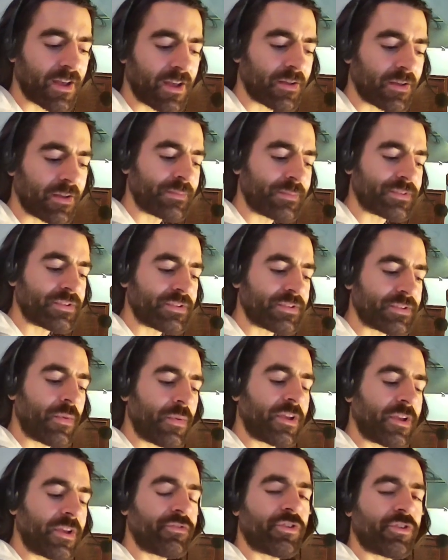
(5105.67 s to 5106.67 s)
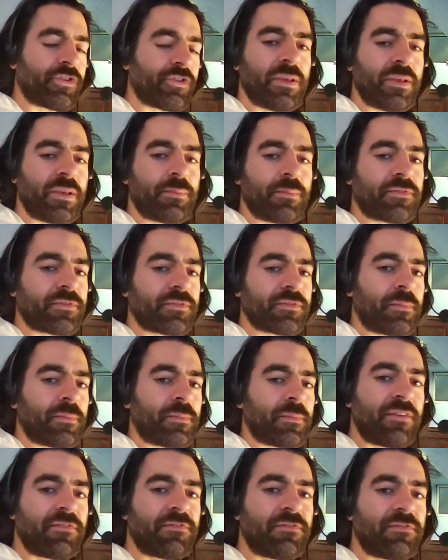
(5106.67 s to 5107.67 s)
so we can draw people from
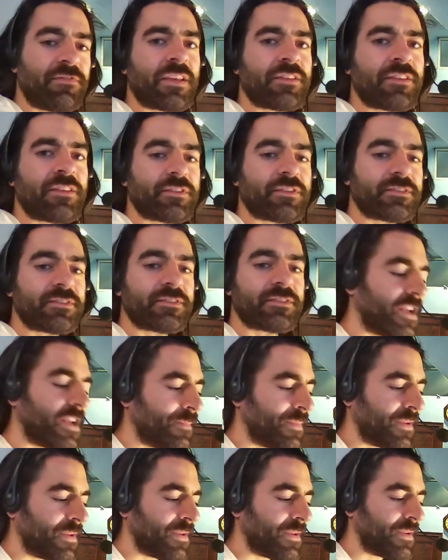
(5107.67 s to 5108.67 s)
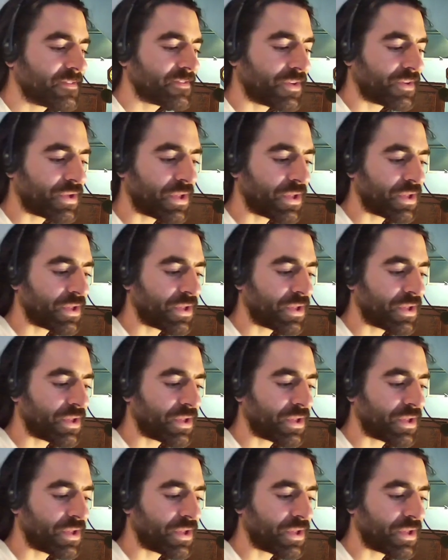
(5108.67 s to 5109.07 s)
life, and then just set up an easel